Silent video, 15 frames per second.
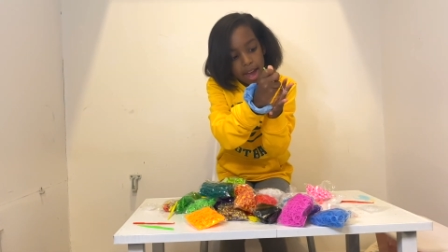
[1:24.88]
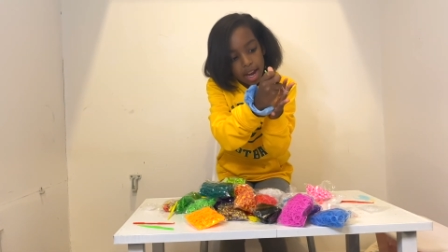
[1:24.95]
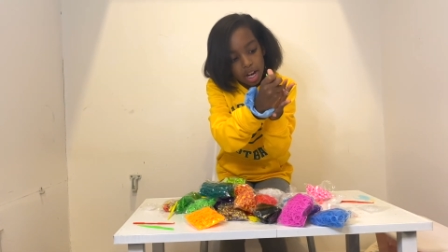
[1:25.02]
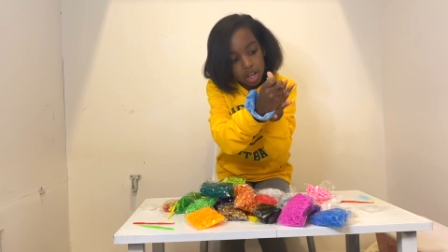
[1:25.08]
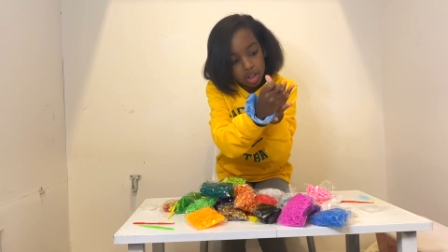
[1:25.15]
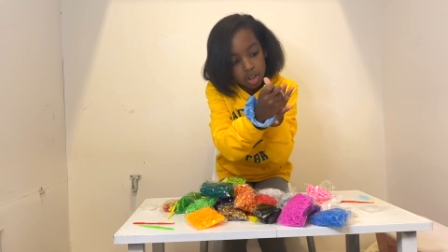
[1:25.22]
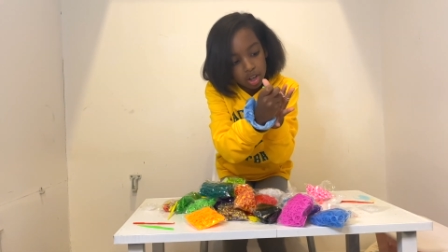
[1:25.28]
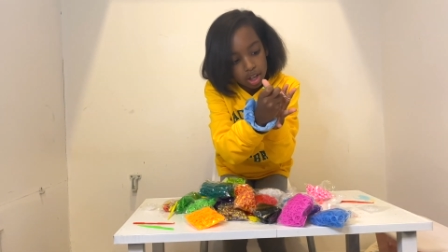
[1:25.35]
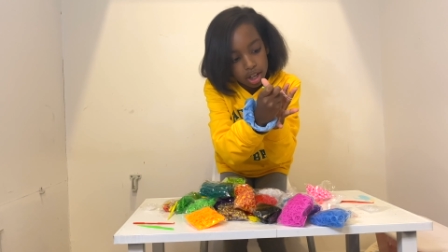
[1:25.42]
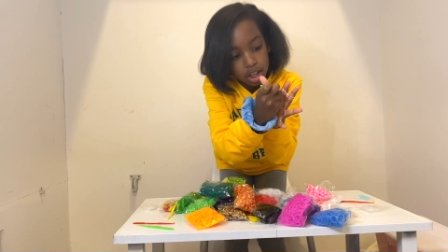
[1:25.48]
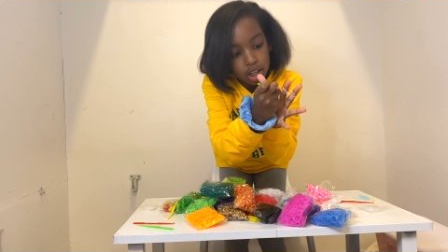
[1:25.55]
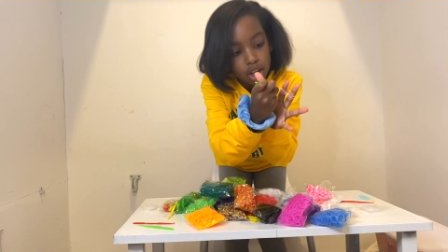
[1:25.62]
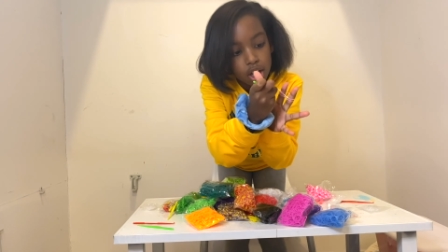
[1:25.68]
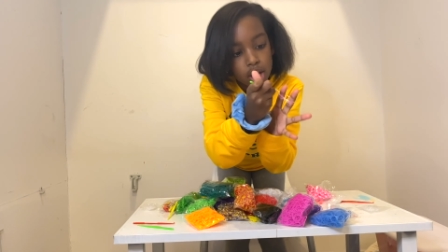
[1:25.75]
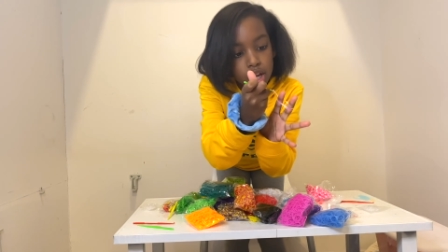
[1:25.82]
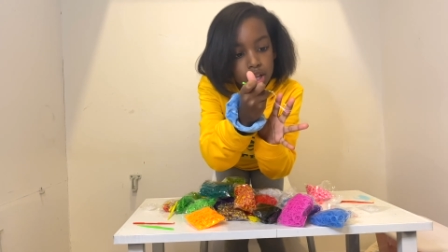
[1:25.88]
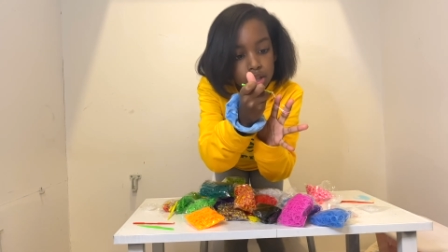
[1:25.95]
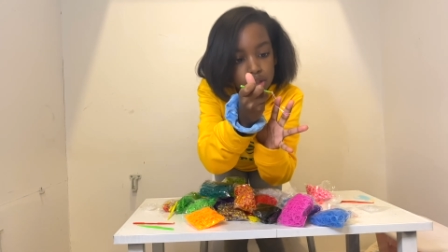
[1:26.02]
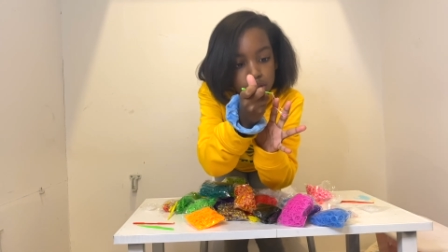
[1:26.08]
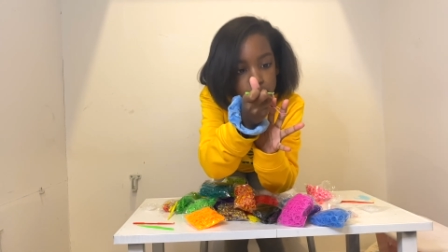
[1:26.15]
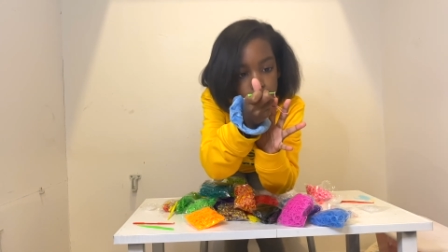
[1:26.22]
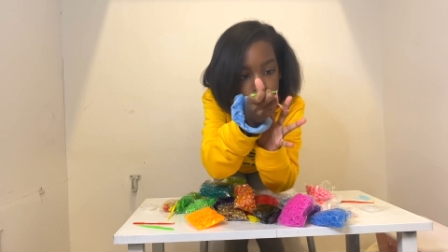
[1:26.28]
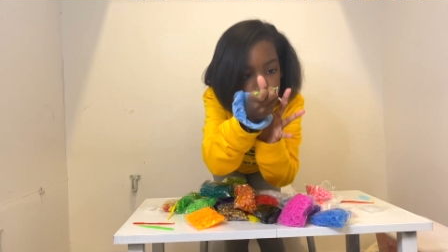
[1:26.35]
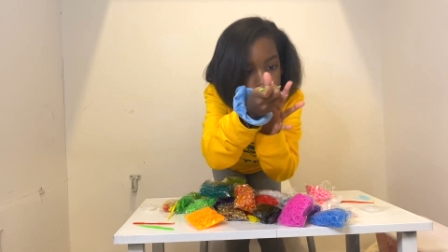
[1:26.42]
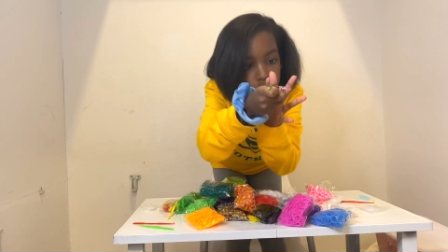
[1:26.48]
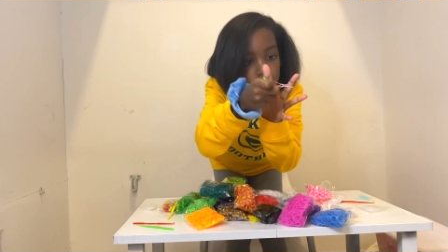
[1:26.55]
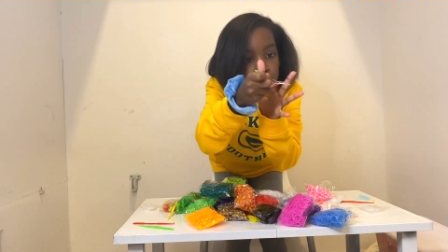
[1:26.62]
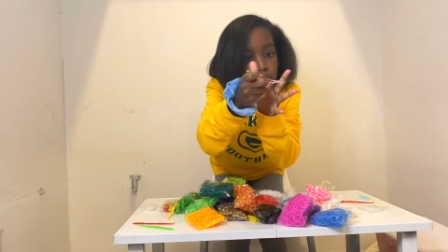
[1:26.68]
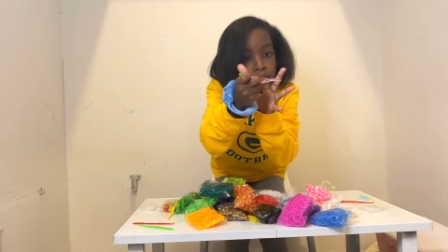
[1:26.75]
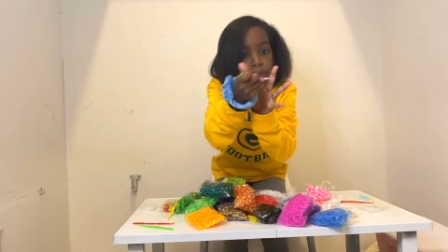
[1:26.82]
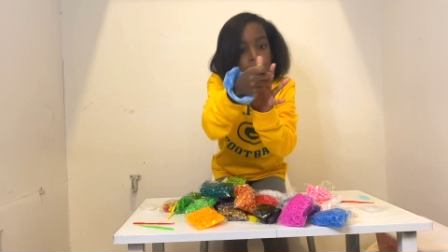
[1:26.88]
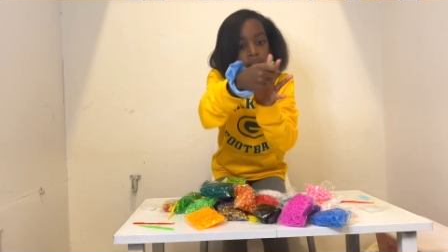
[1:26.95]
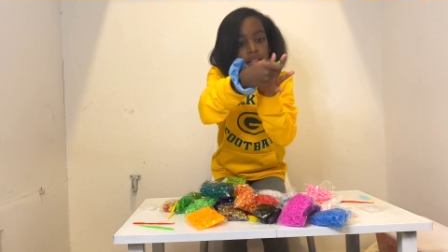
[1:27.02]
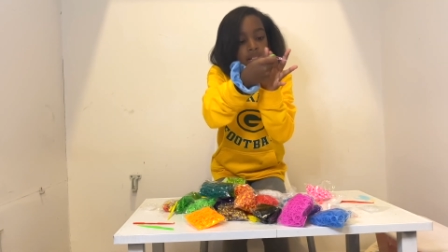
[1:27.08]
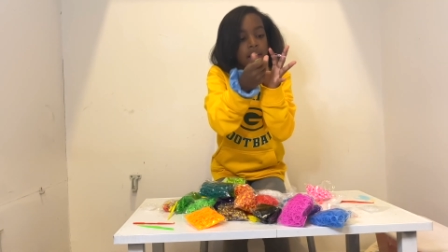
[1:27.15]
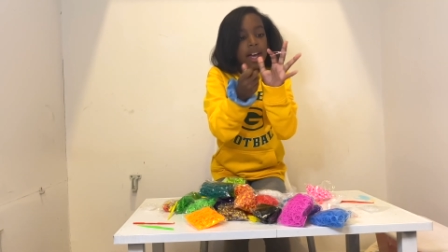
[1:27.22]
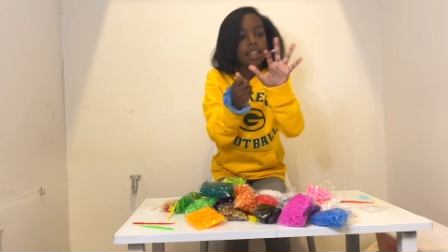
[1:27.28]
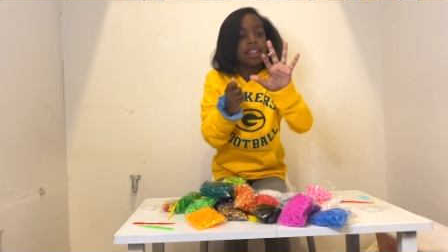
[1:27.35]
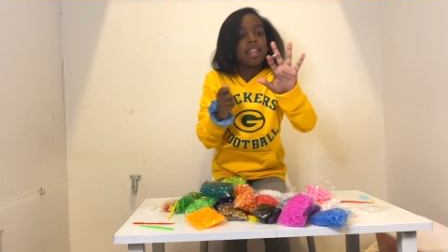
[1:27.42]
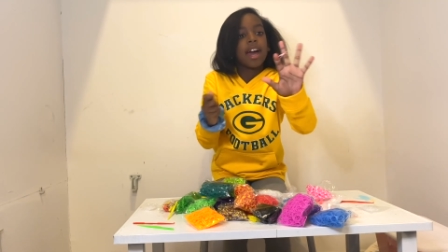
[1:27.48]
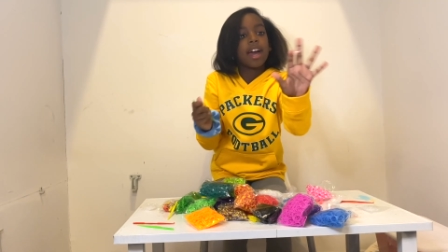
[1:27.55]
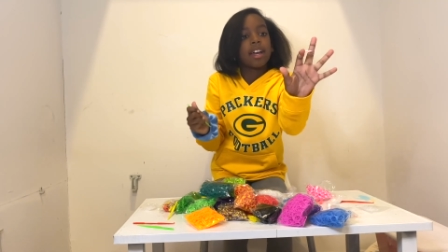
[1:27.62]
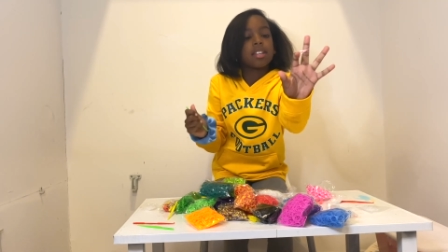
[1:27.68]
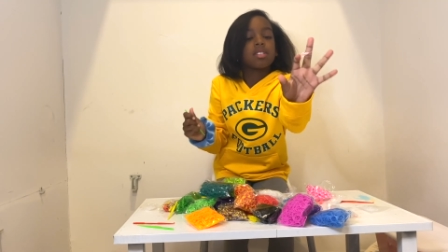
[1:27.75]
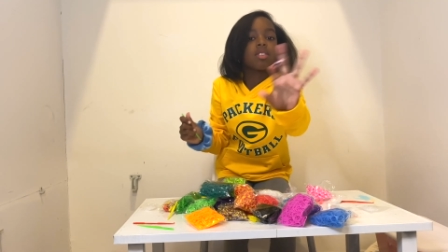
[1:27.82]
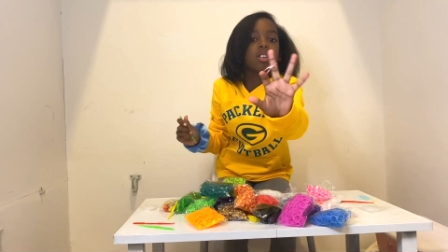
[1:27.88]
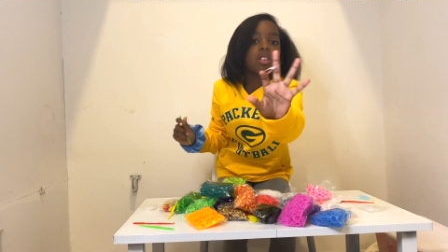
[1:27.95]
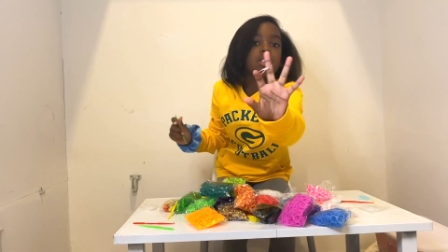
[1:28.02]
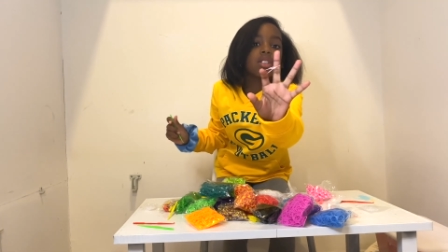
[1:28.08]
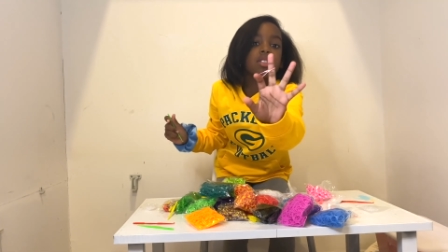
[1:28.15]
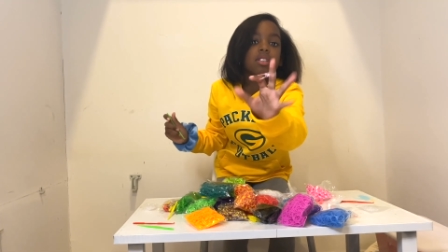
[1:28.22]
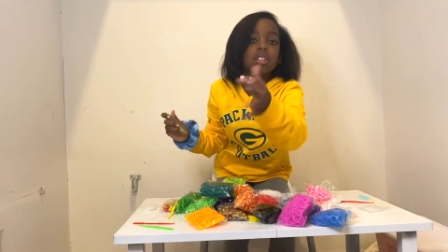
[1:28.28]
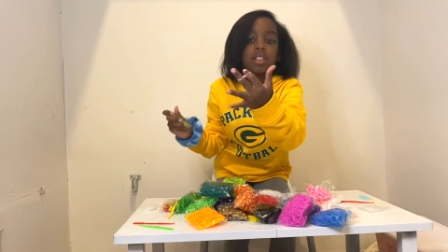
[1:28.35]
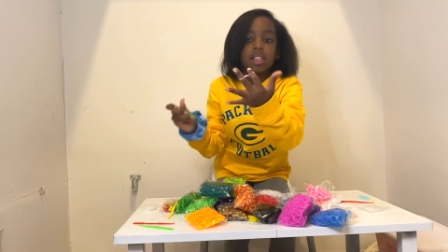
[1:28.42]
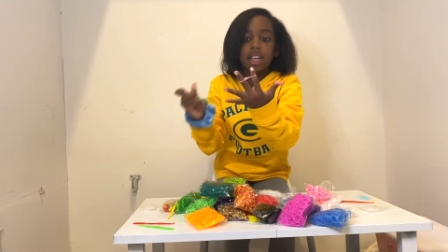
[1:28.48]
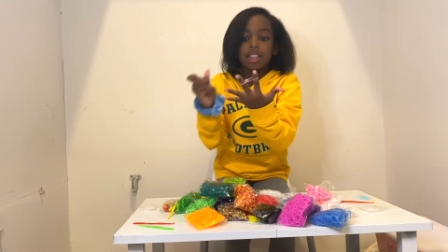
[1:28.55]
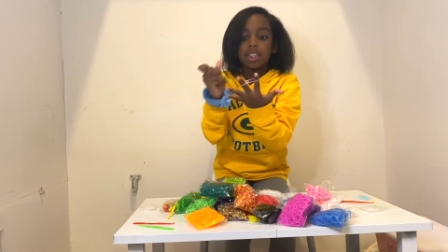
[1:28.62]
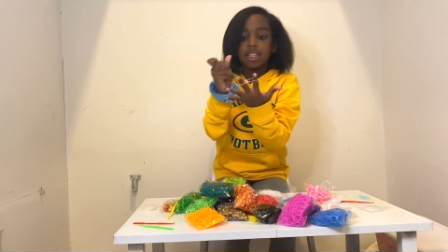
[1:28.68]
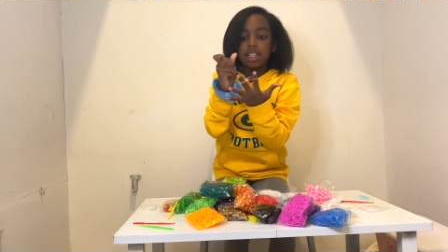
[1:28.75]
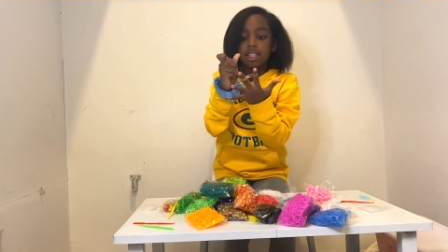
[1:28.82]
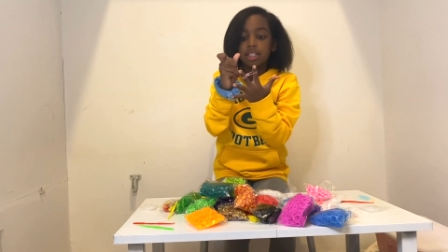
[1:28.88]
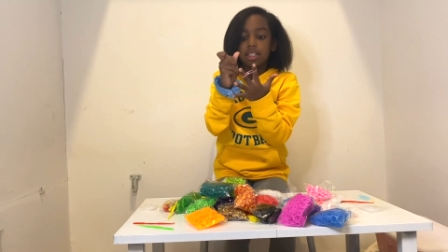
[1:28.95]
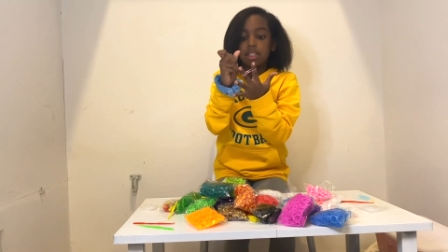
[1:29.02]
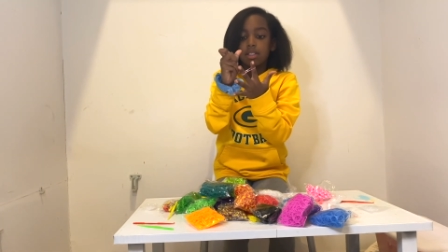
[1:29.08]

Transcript: and you're going to scoop it like that. So it should look like this.